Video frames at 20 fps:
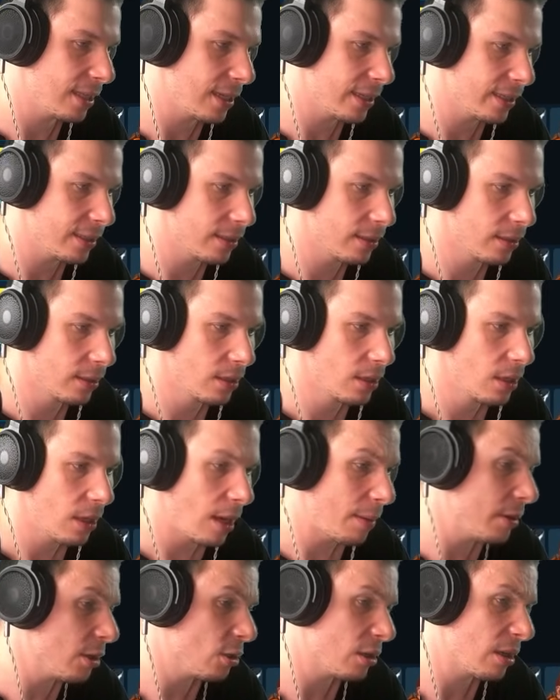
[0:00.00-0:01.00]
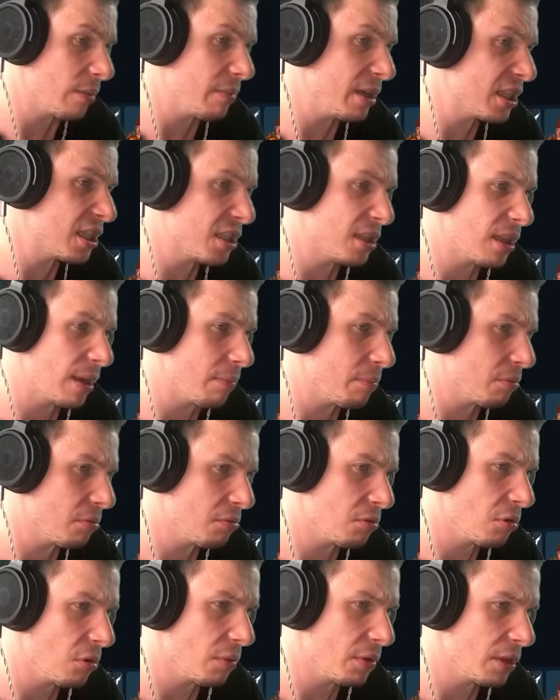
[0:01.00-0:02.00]
Like, I mean, you can mix it up.
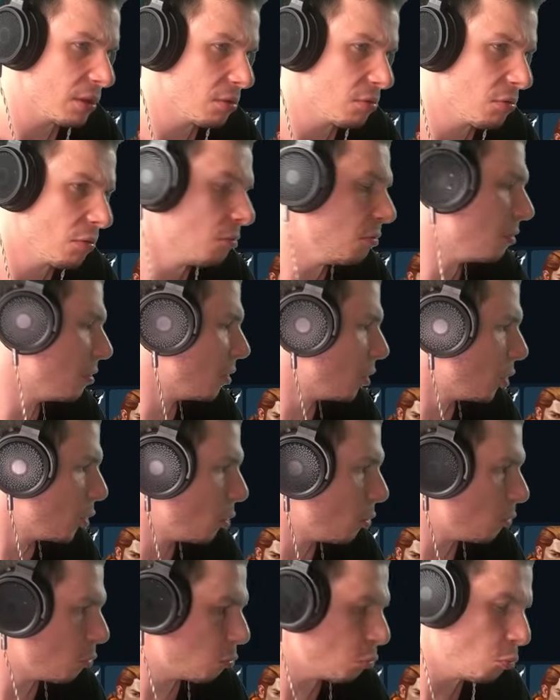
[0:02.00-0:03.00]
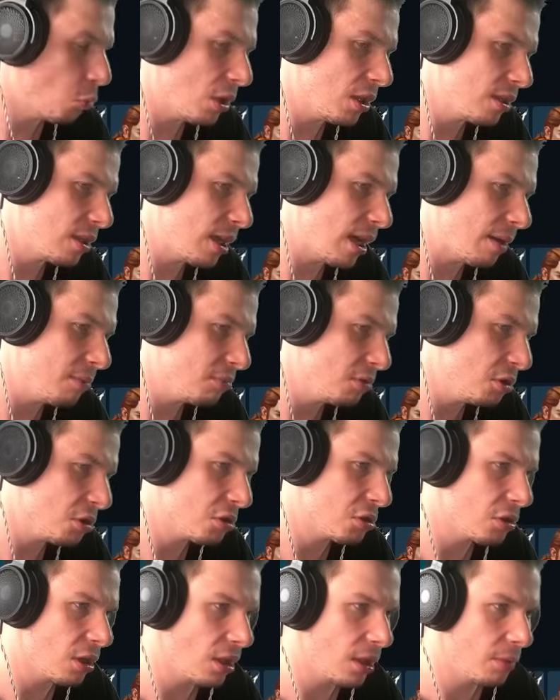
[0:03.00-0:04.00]
You know, we can do one time this
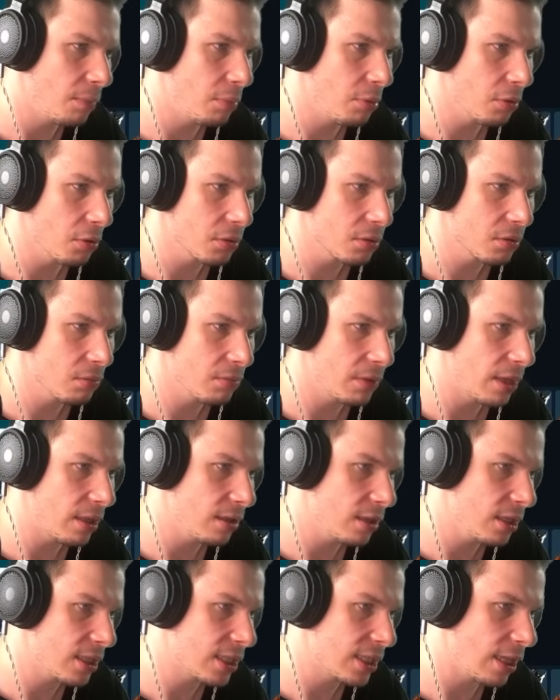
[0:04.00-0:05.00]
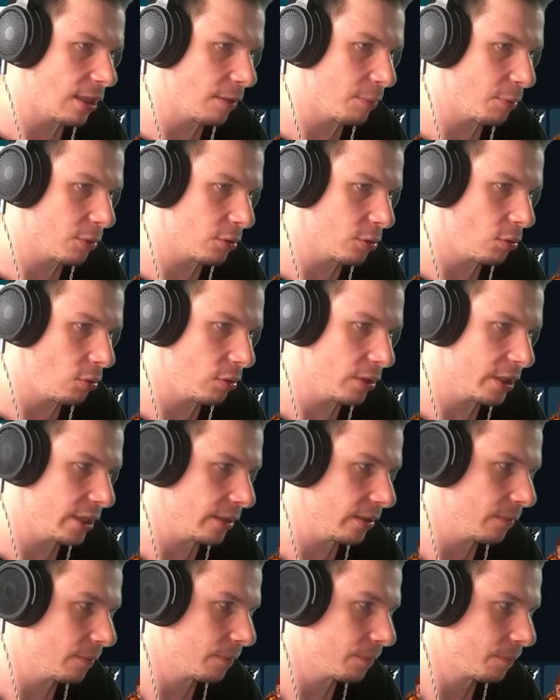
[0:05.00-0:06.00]
teleport, then this teleport
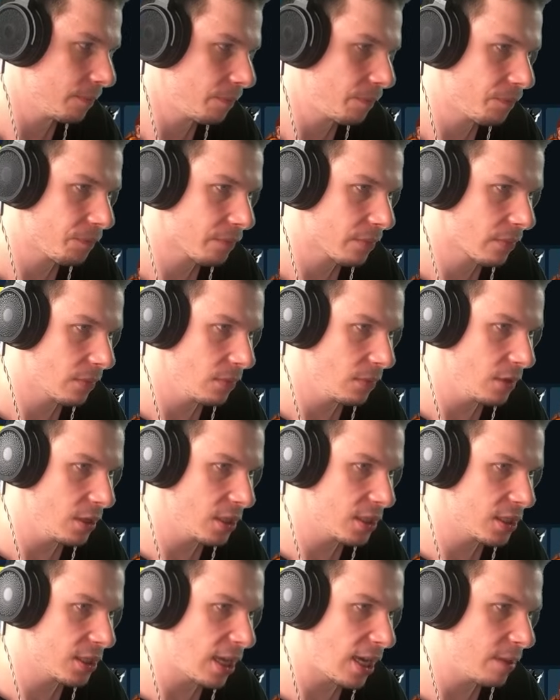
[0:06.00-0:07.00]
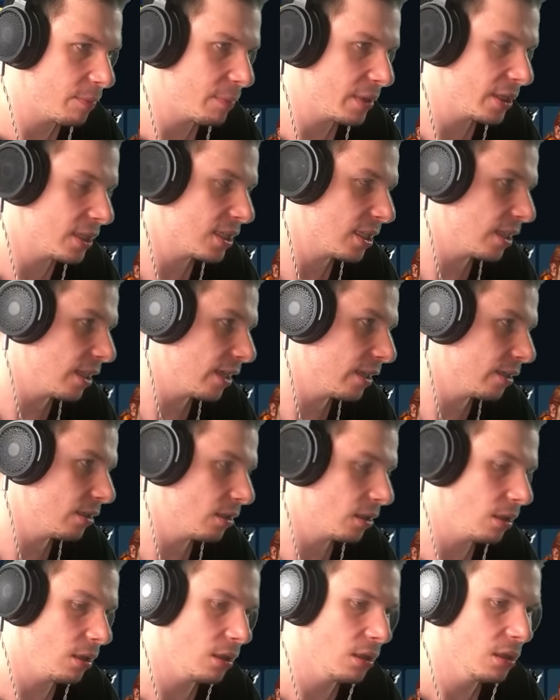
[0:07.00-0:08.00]
holding this tight pixel
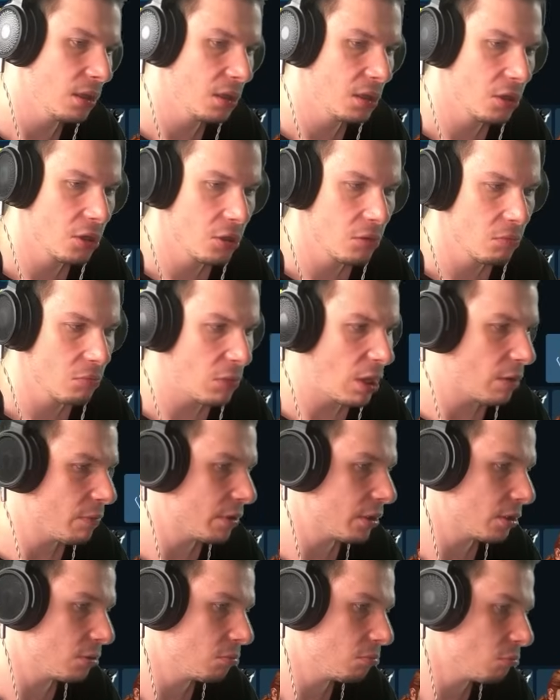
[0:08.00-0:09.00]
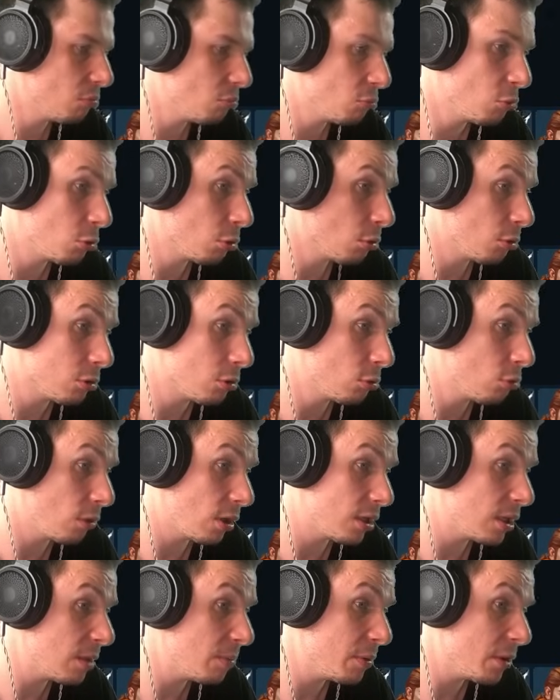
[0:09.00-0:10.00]
angle. Then we can also do a
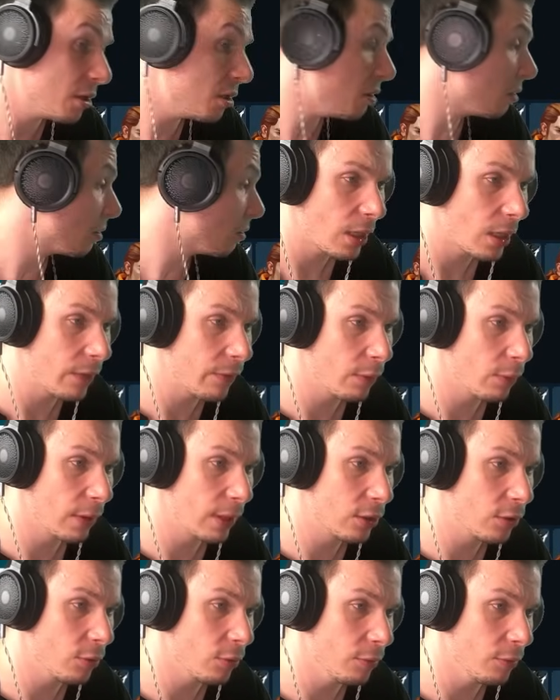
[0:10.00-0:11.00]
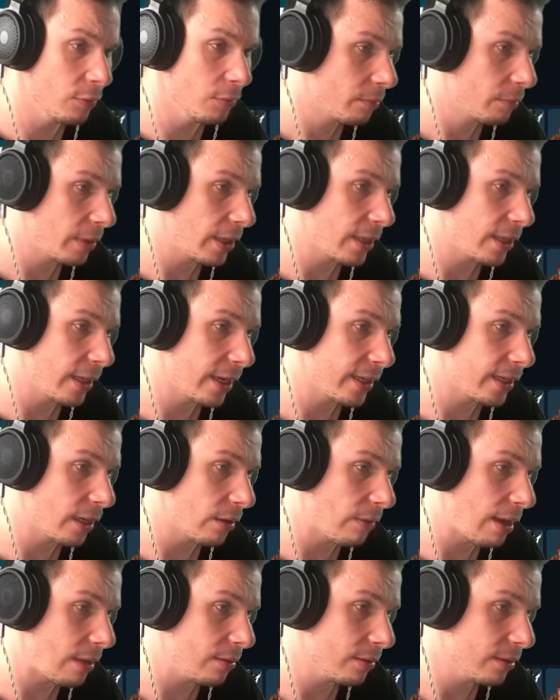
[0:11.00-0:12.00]
TP here if you want to play like
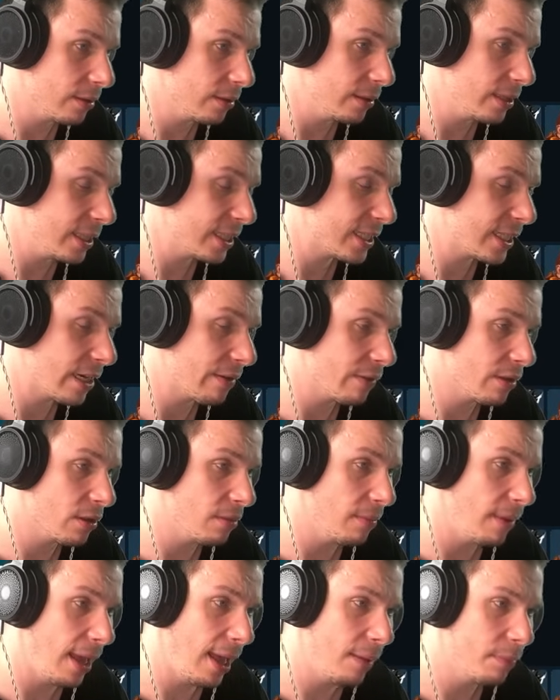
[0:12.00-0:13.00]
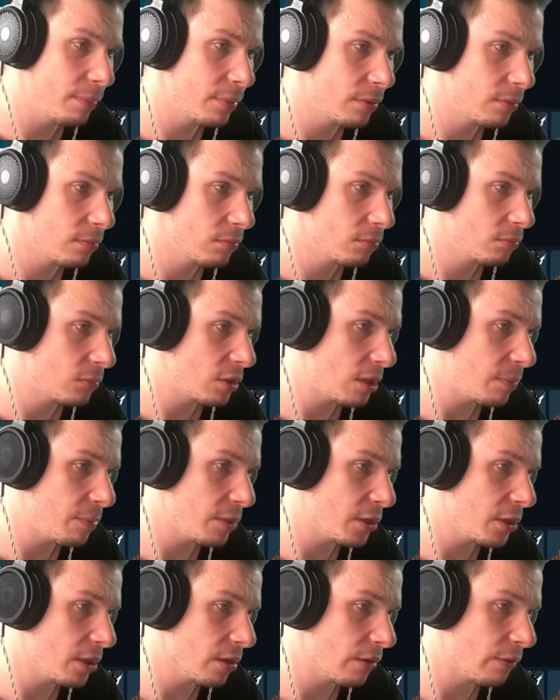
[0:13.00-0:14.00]
around this area of the map. TP
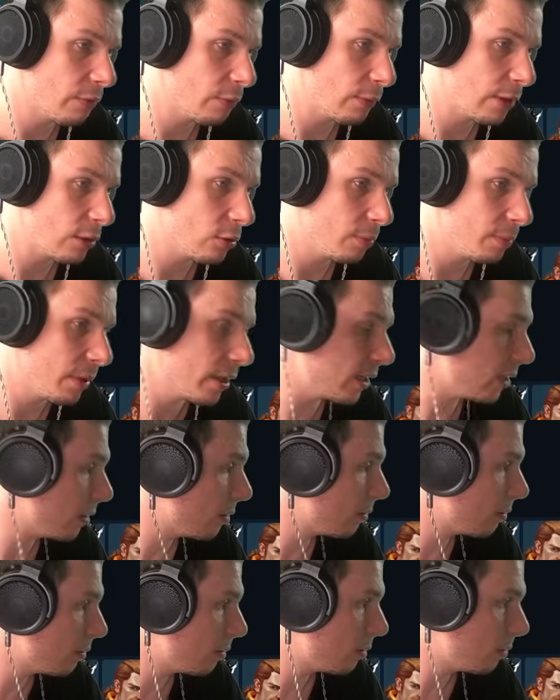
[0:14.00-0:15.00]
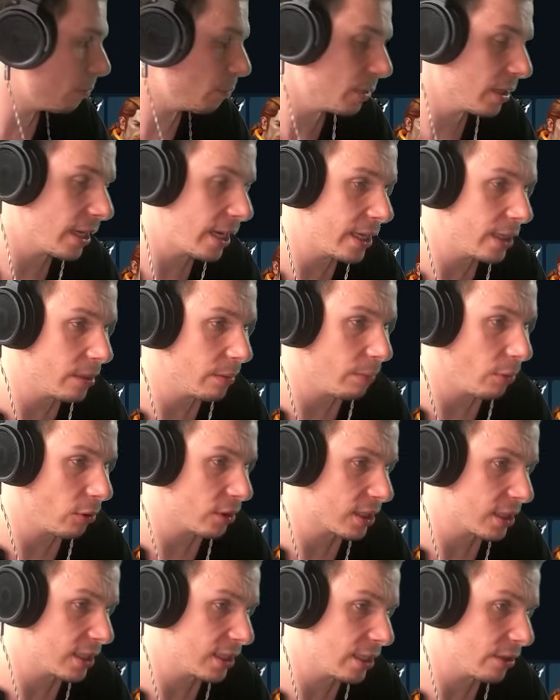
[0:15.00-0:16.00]
here if you want to play behind the
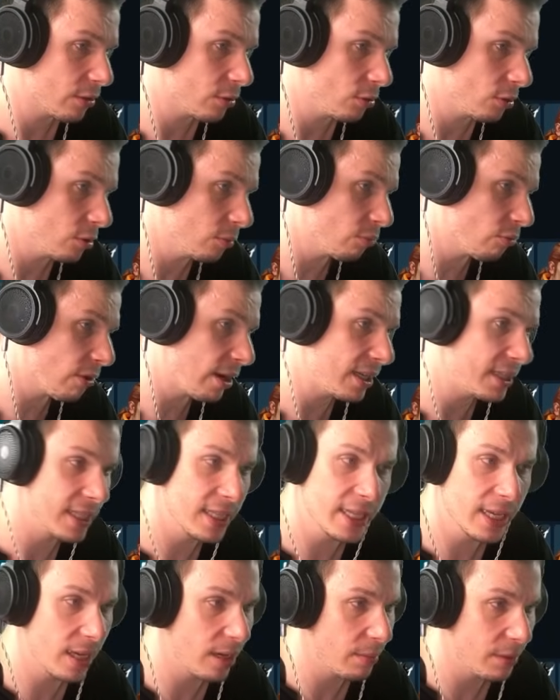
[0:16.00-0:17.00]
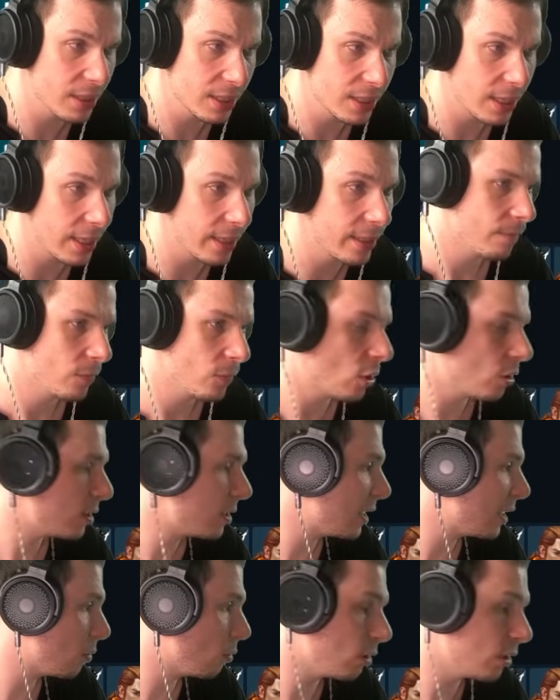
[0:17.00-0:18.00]
boxes there to surprise the enemies. Like, don't
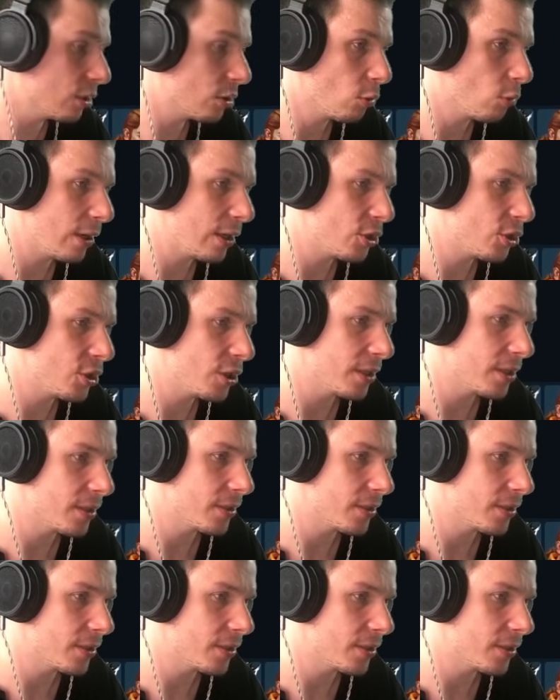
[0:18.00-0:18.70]
stick only to one shit.